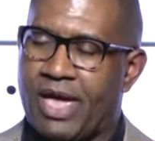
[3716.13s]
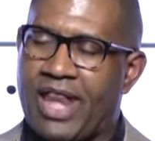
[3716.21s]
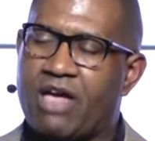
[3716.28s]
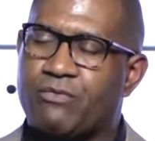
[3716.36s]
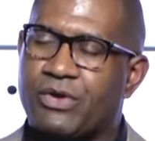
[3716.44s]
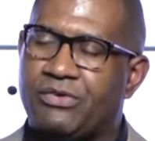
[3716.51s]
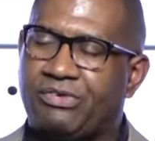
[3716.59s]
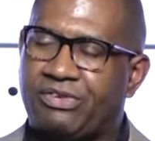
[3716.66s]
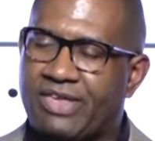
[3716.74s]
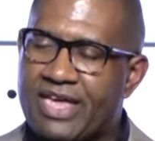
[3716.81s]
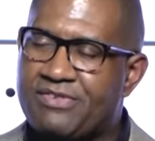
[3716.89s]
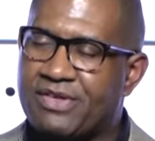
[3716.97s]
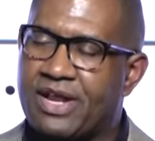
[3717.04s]
in every
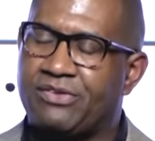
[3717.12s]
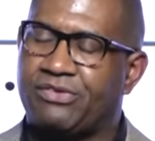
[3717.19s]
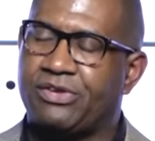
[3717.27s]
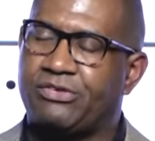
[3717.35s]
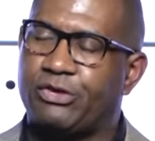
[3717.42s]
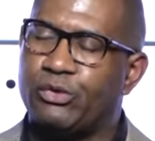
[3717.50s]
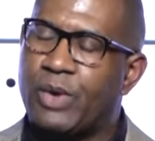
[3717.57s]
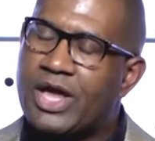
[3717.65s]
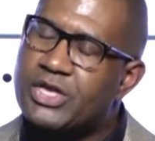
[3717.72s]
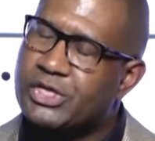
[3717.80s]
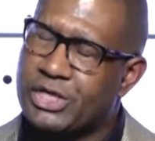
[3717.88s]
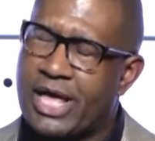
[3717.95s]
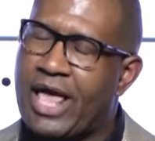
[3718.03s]
season and
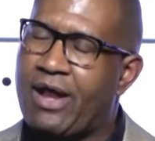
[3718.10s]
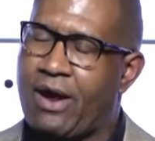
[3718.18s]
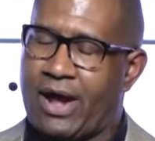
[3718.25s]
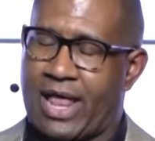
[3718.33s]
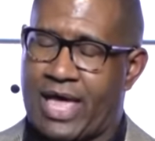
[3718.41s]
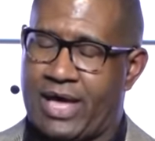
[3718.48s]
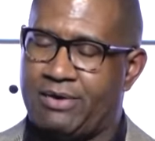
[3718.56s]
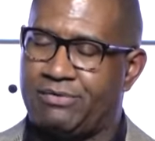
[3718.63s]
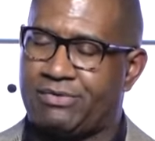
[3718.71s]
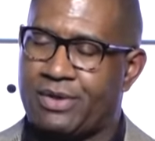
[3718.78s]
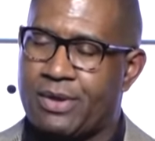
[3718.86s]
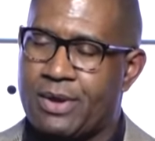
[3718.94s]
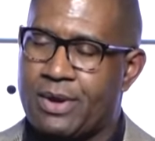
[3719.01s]
situation in our
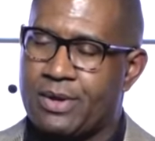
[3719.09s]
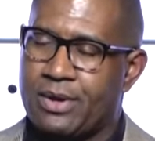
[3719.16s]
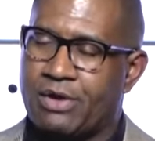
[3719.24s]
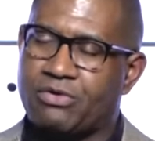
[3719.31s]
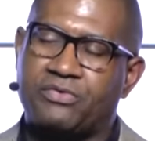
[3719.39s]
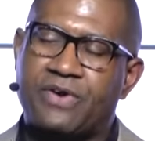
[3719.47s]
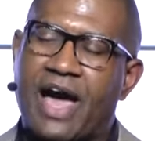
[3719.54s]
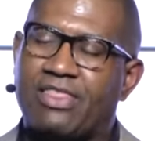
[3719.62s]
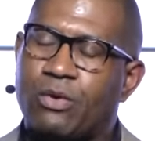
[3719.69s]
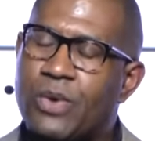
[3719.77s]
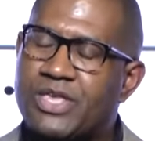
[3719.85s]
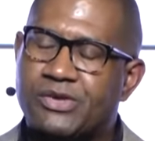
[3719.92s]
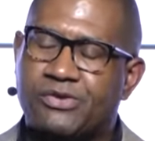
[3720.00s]
lives. And so,
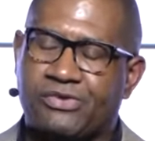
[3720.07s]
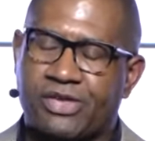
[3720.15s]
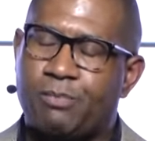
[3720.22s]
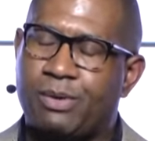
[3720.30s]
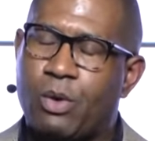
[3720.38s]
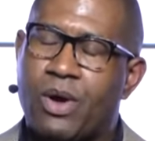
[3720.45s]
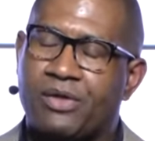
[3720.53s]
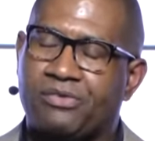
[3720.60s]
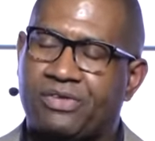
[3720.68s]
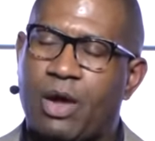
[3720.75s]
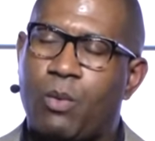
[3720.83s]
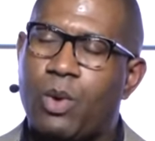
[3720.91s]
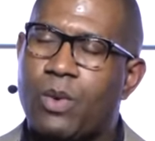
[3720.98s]
Father, we just simply want to
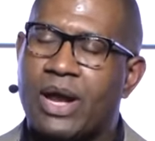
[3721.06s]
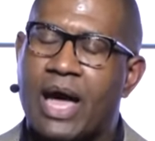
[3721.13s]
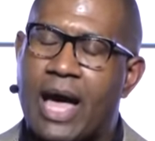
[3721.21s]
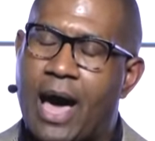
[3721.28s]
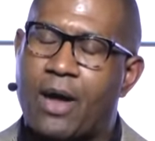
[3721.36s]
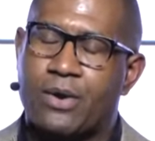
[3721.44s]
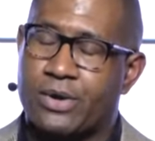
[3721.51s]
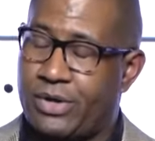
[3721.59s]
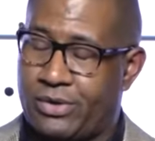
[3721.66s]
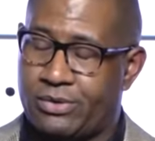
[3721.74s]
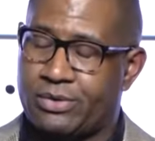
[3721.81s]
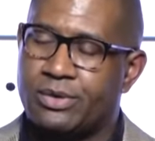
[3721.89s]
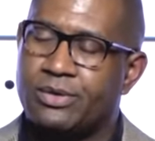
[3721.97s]
say we want to honor
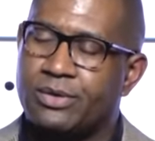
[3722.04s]
you.